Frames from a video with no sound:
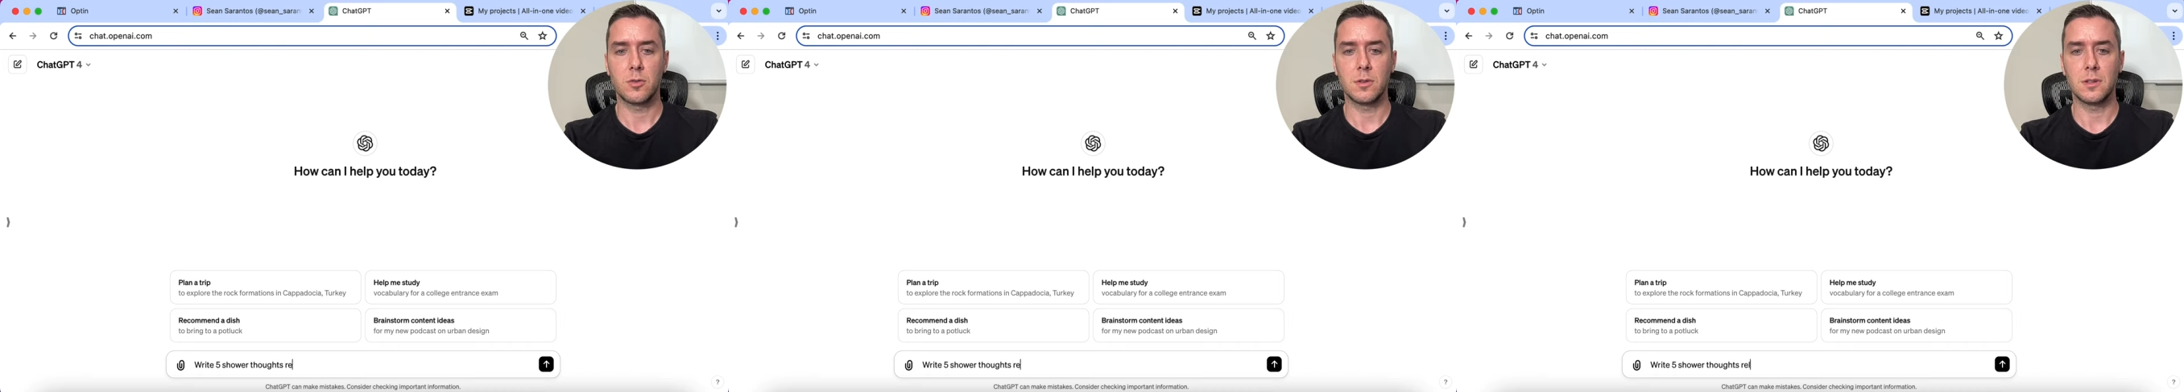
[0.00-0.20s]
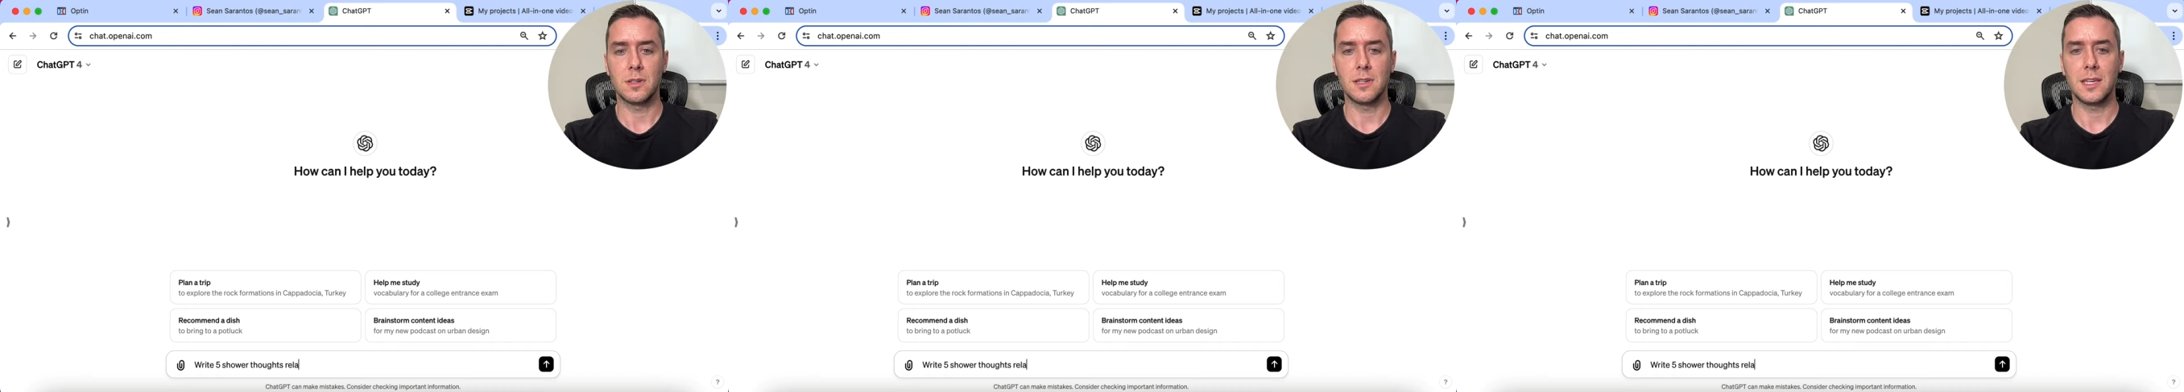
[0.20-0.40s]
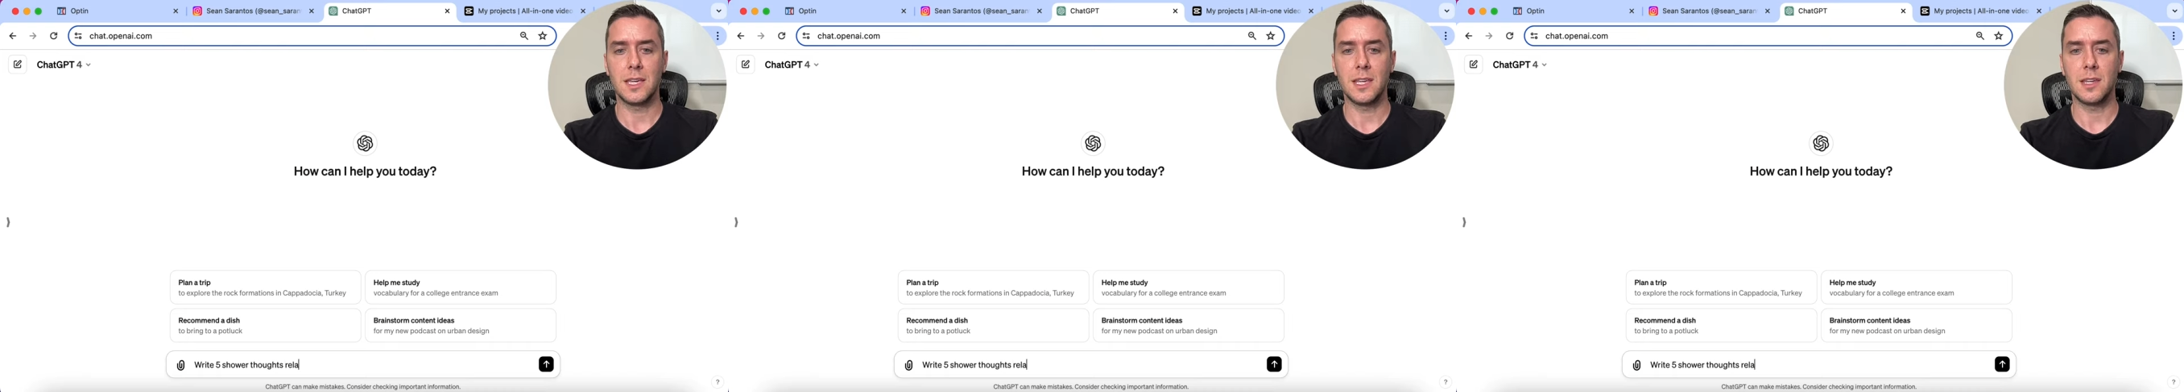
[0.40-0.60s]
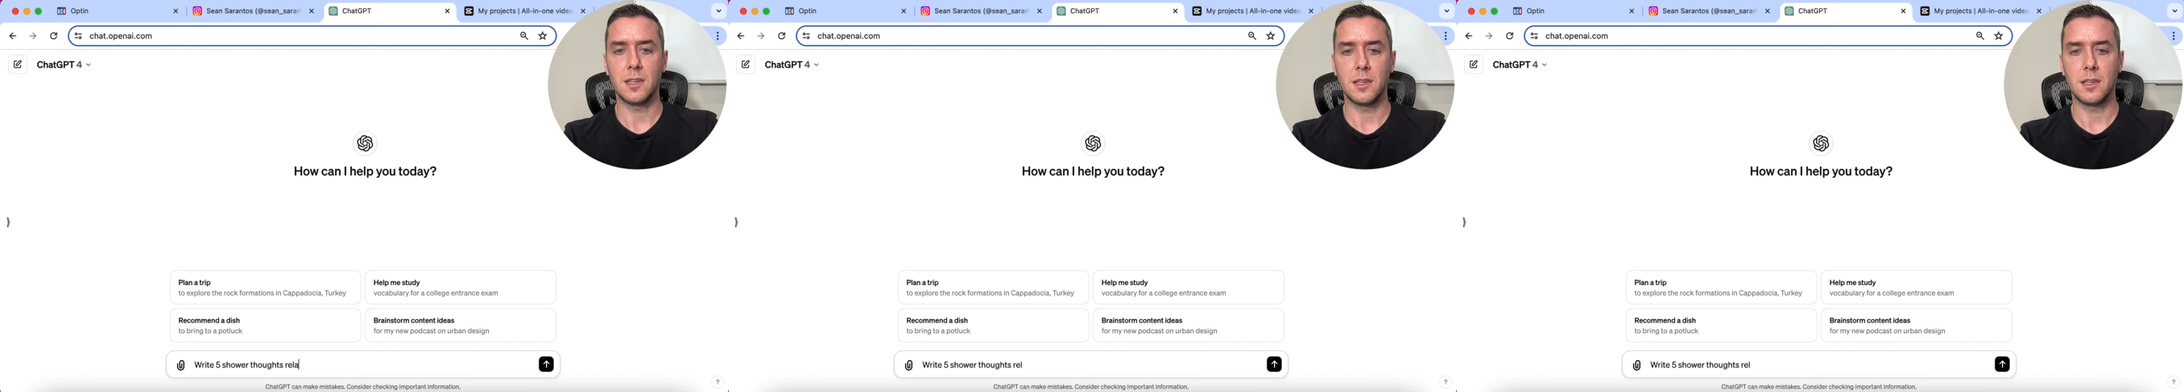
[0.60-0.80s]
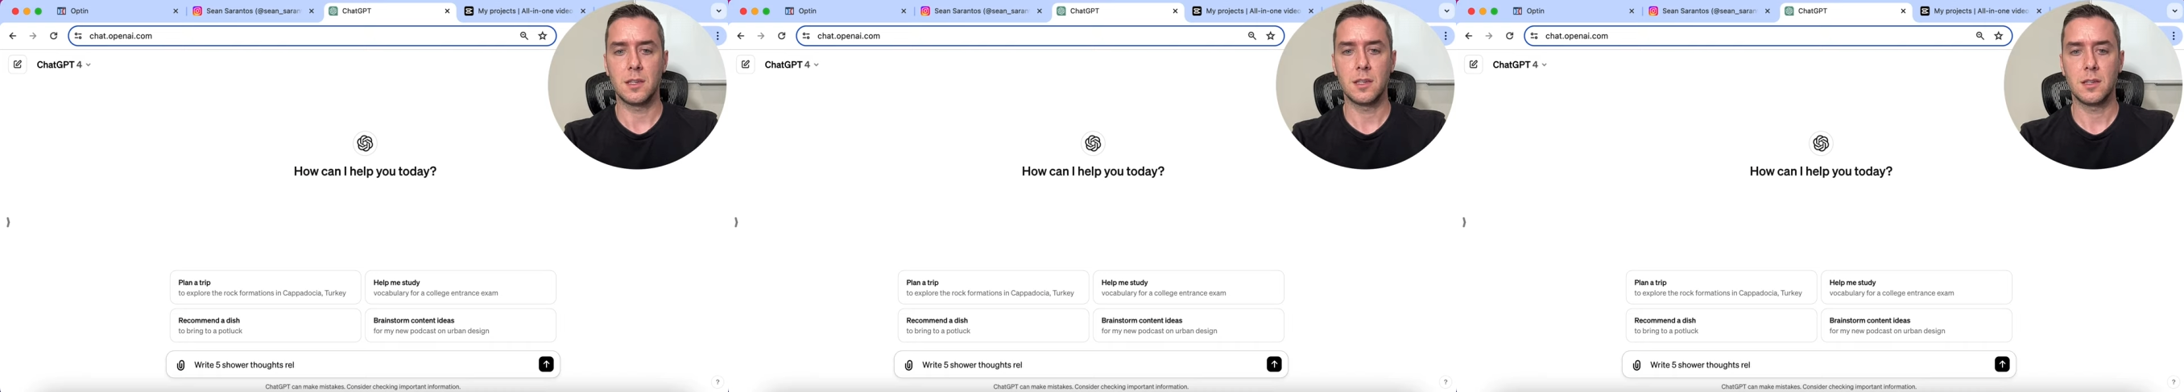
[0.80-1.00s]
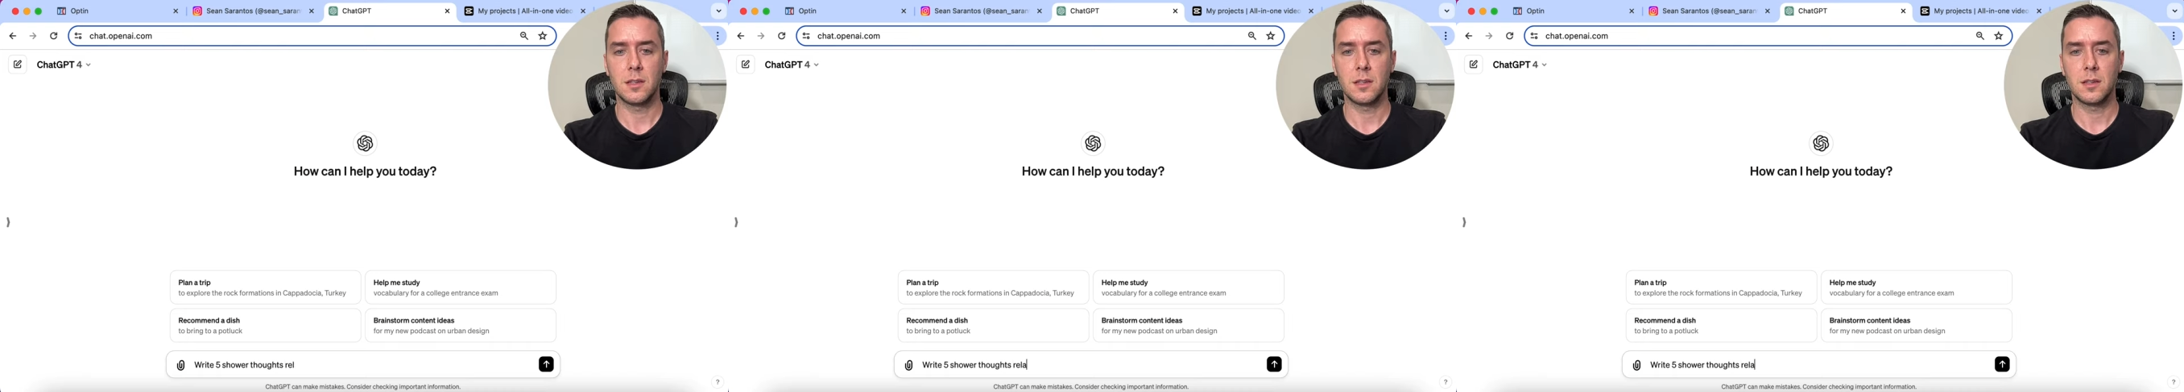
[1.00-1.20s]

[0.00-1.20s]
related